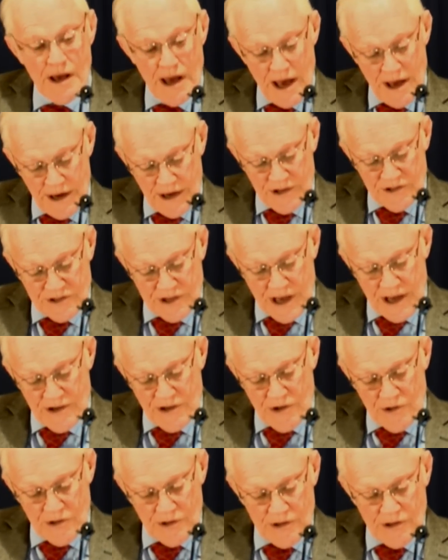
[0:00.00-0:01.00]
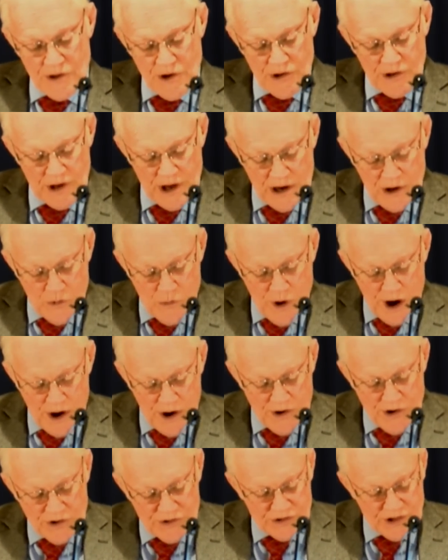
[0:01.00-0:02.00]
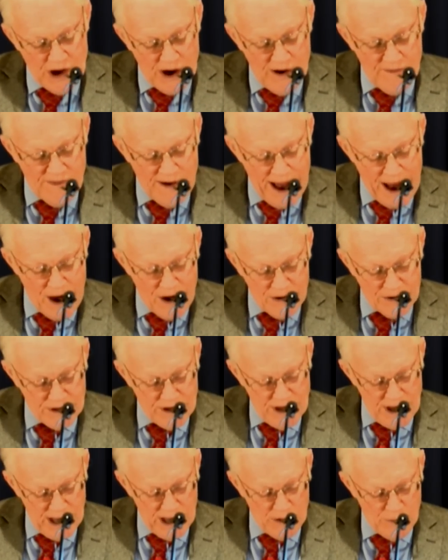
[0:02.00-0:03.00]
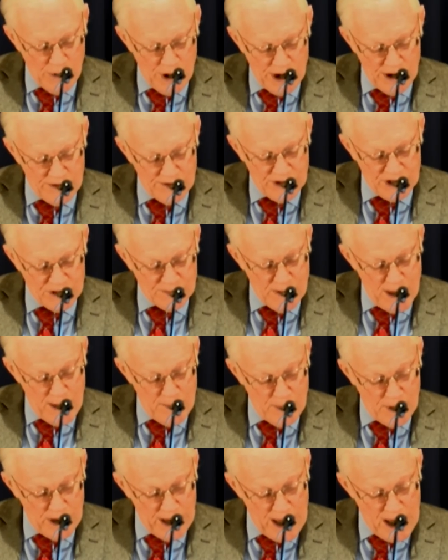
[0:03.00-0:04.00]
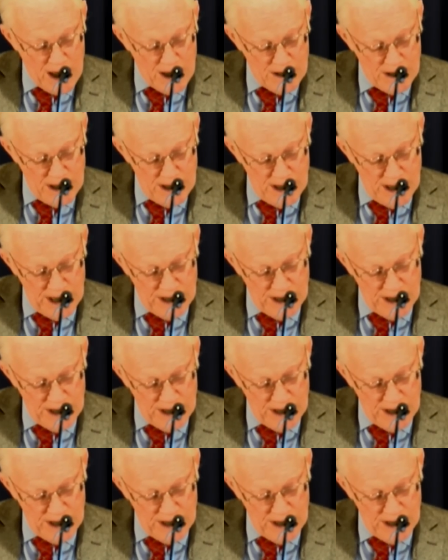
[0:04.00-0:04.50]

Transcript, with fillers: And he said, You're going to wear yourself out and wear these people out.